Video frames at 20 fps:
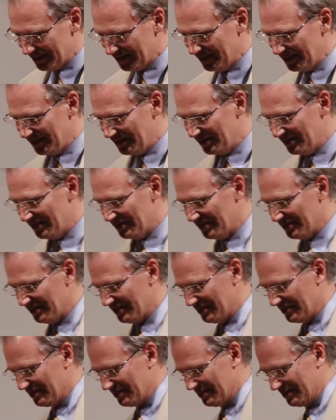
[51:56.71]
yeah,
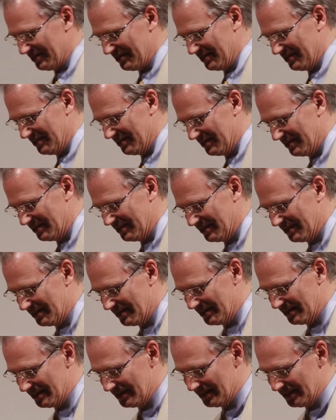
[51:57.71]
uh,
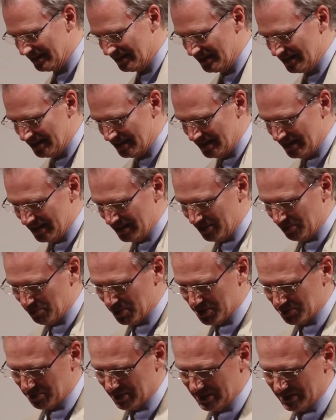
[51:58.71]
there
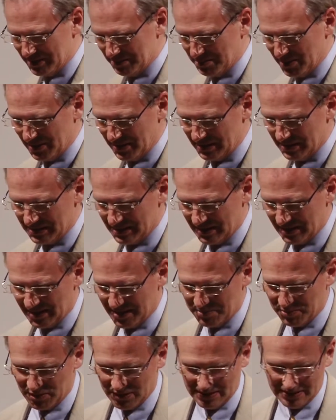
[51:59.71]
was once upon a
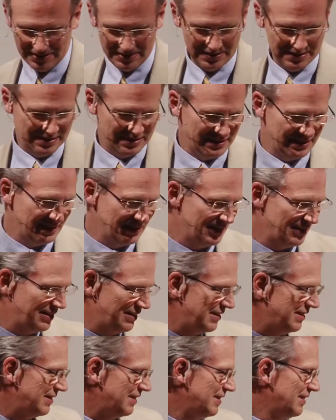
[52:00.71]
time when
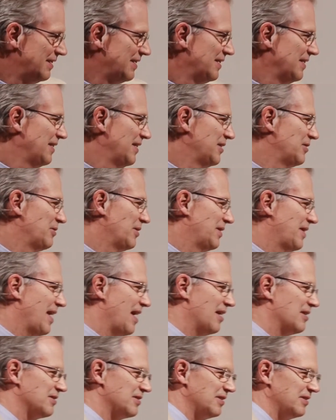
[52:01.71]

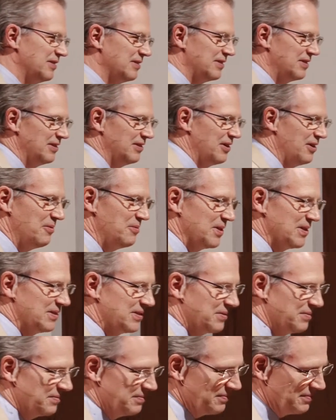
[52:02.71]
100,000, you
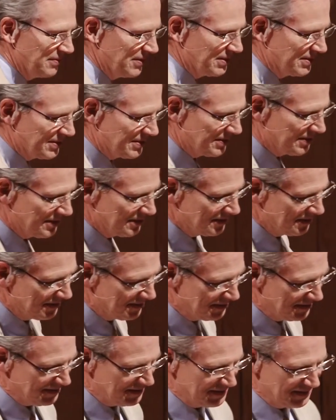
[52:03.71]
was, was
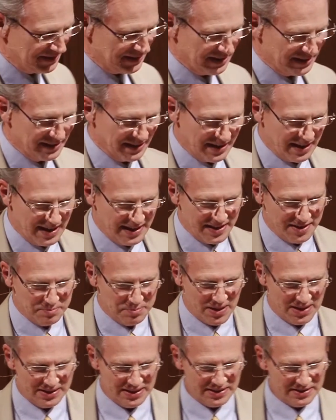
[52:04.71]
the kind of
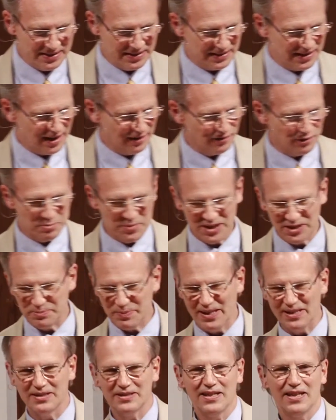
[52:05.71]
money that governments
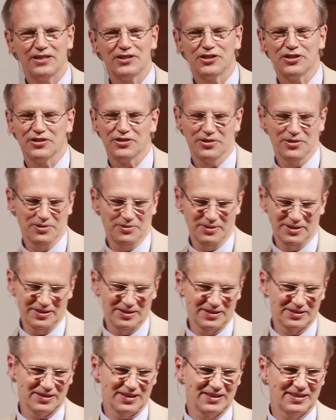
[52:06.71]
paid attention to and
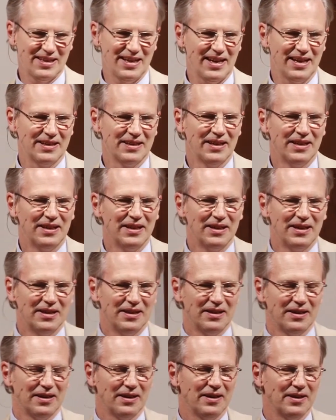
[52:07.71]
things like that.
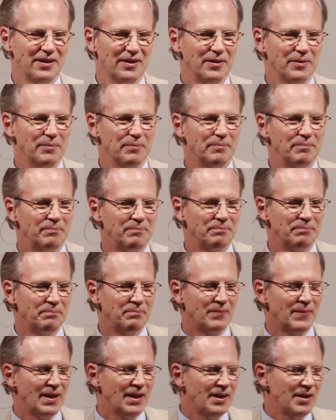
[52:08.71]
Um,
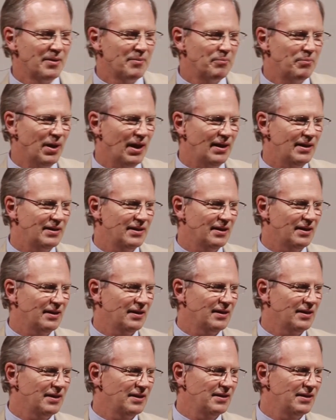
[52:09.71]
but
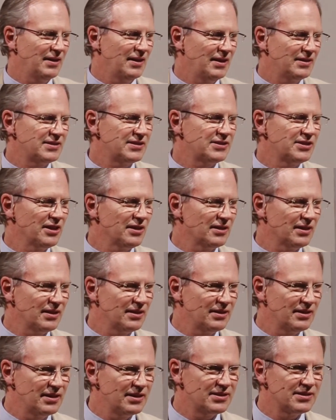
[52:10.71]
uh, it's, still
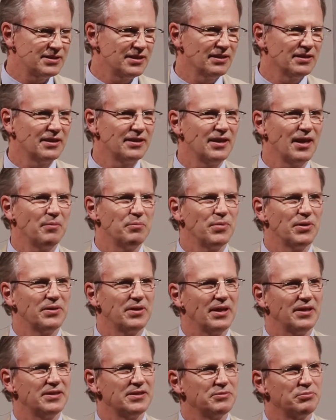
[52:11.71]
a, it's still a number
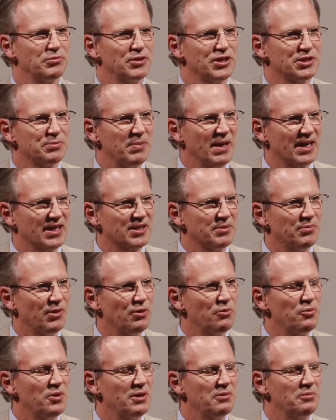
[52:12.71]
that's
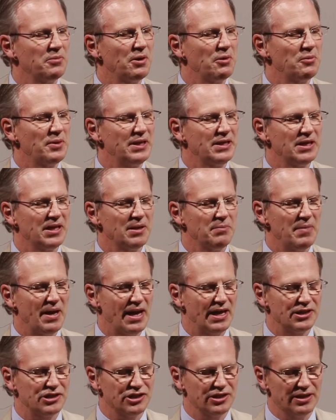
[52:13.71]
respectable, we, what we can
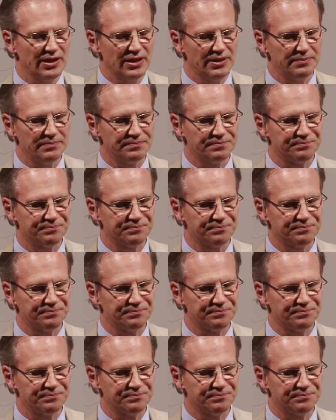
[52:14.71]
imagine it.